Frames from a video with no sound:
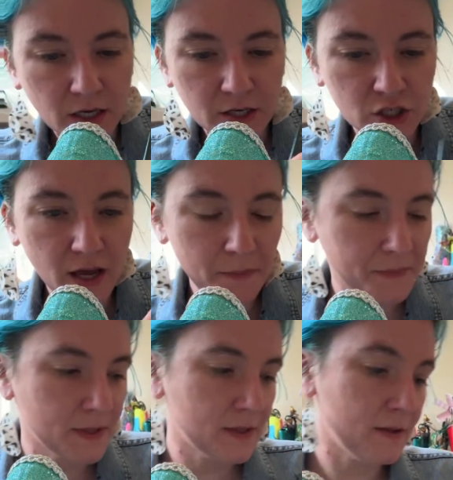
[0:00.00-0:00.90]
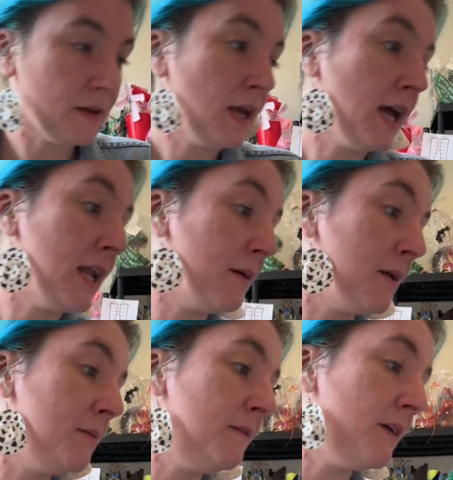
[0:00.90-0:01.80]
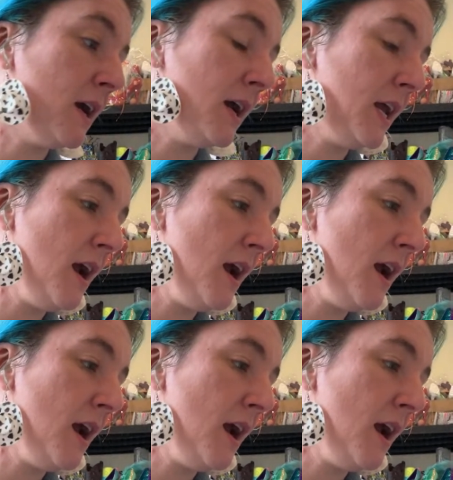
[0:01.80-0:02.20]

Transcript: Touch-ups. And I'm going to be very